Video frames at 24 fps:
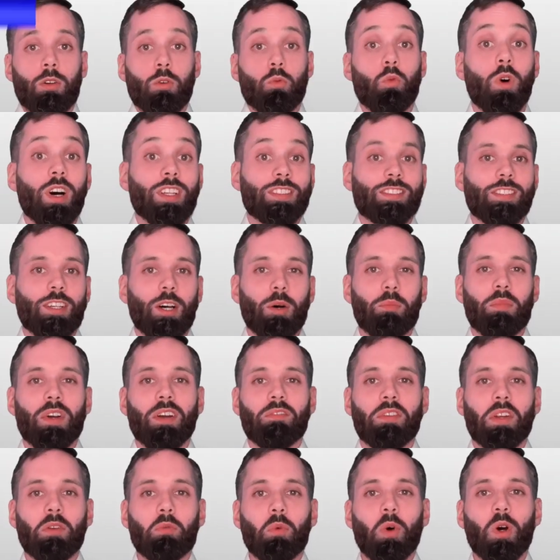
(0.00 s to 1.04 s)
What's up,
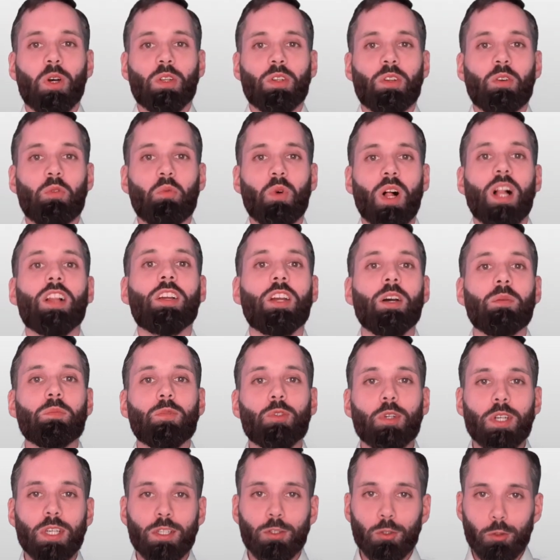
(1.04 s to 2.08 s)
everyone? Welcome
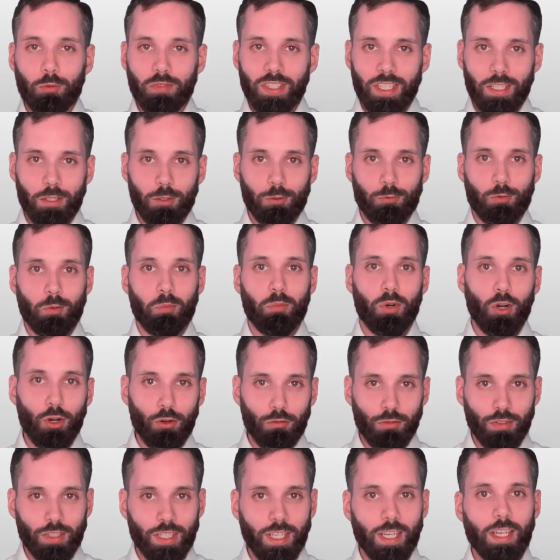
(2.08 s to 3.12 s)
to a new video from
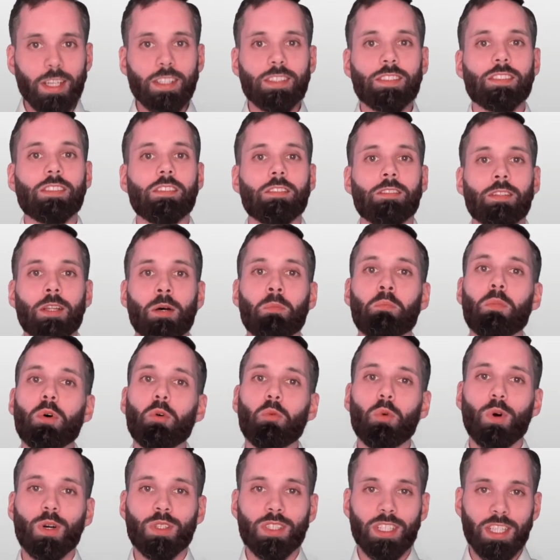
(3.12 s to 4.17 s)
PerFinEx, the number
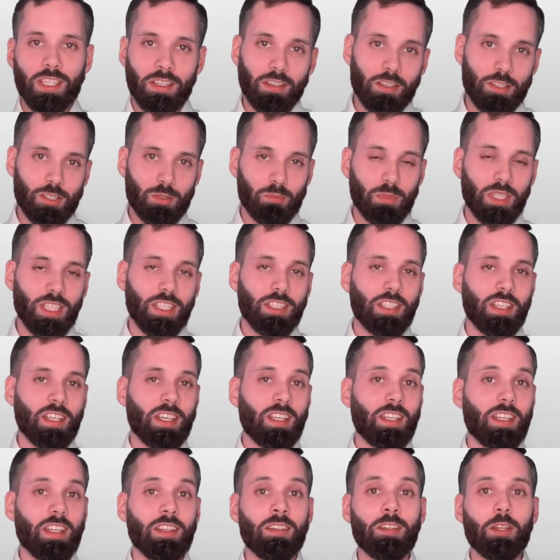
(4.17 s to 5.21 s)
one English-speaking
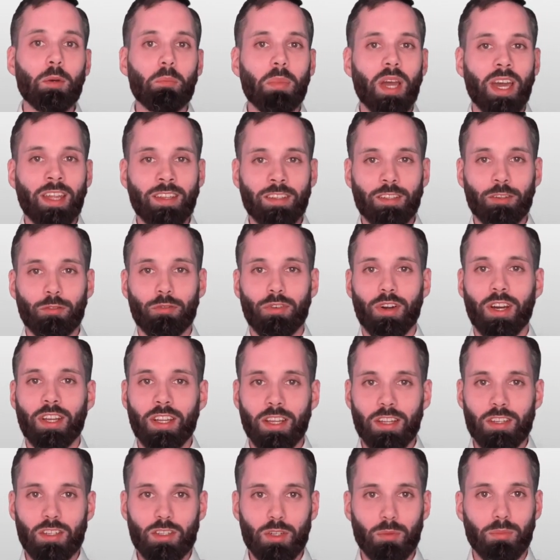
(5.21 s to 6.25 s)
and independent
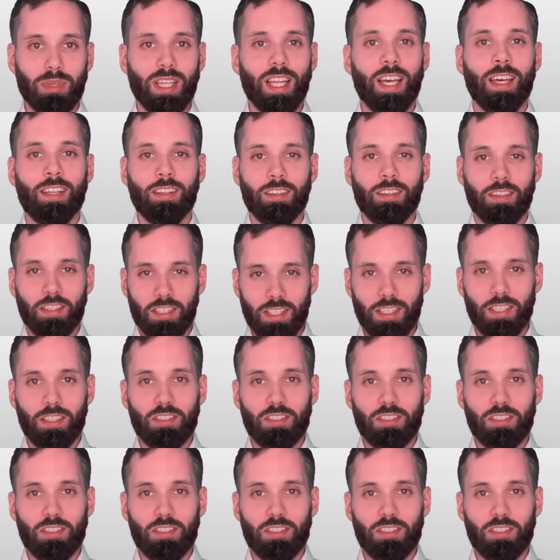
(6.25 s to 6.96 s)
financial planner in